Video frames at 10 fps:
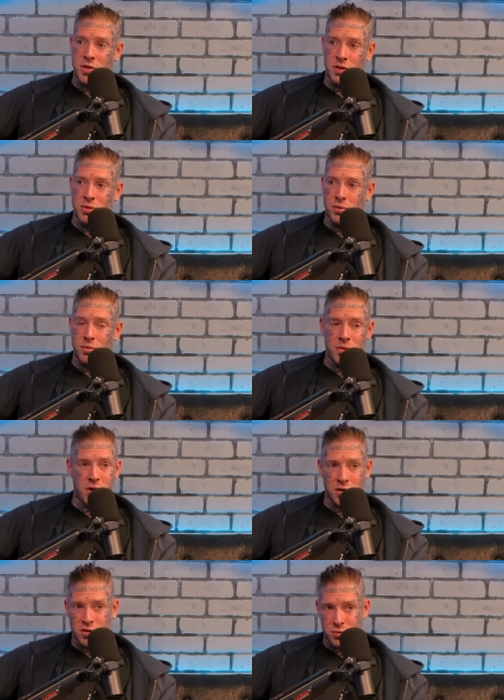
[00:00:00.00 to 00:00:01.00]
They do
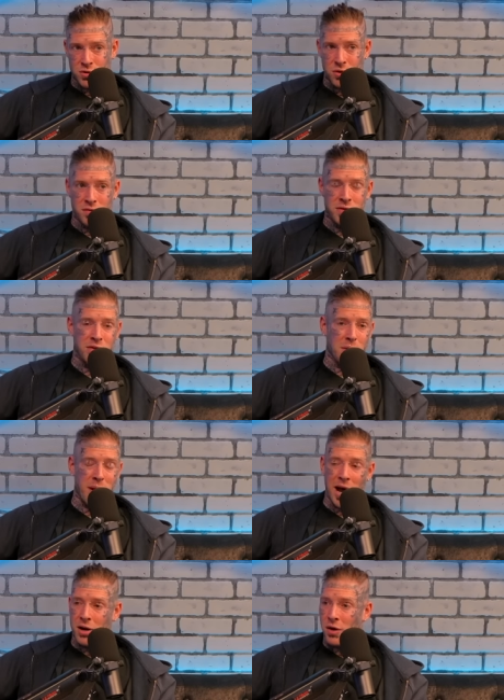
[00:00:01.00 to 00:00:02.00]
customer service. They
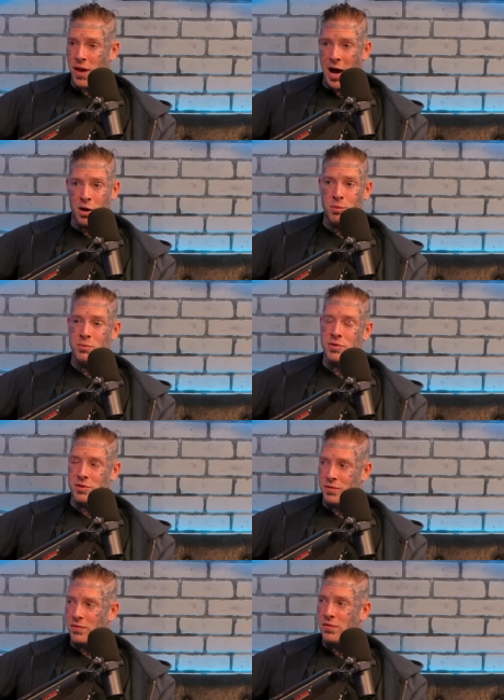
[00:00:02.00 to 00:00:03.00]
pack all the albums.
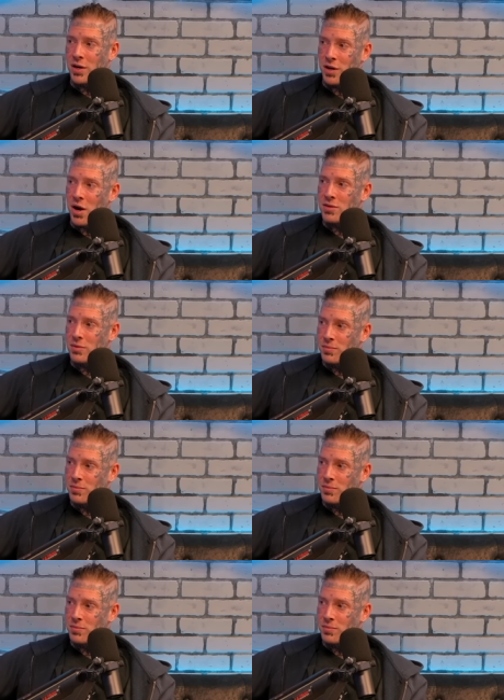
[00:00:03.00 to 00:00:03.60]
It's Dude. fucking awesome. Do